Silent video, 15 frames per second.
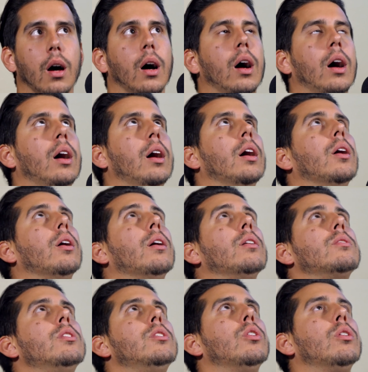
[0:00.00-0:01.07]

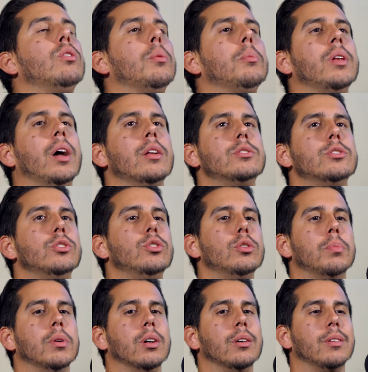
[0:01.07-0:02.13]
You know, normally I do,
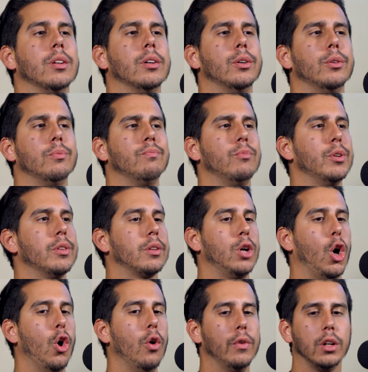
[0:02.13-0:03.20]
but you know, with
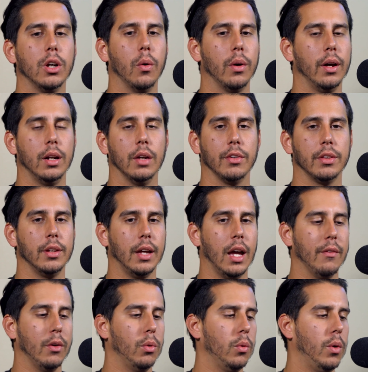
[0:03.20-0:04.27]
COVID going on and everything,
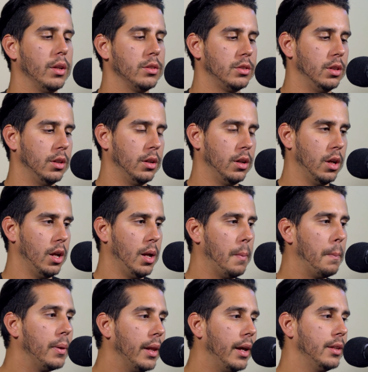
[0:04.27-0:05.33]
everyone wants to
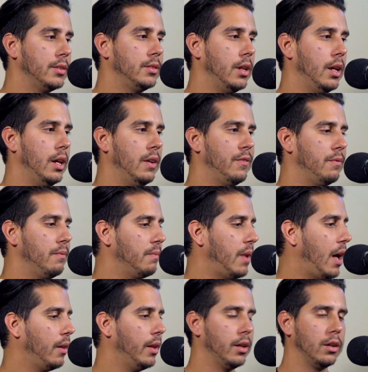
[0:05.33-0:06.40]
play it safe and
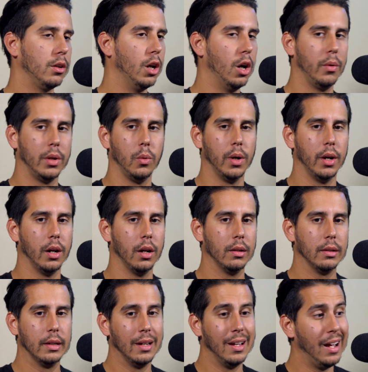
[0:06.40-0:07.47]
not like go anywhere.
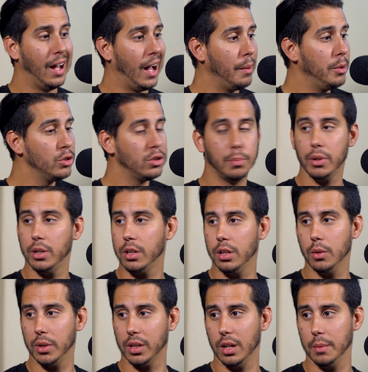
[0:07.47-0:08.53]
I'm usually pretty good
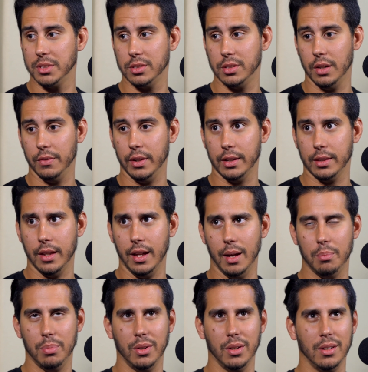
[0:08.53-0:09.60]
when it comes to stuff like
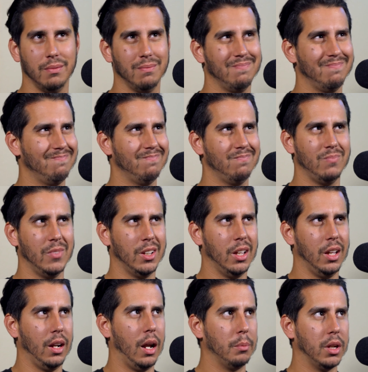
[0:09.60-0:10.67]
that, but
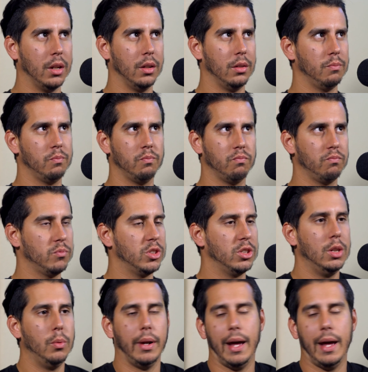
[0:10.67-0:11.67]
again, I'm gonna see what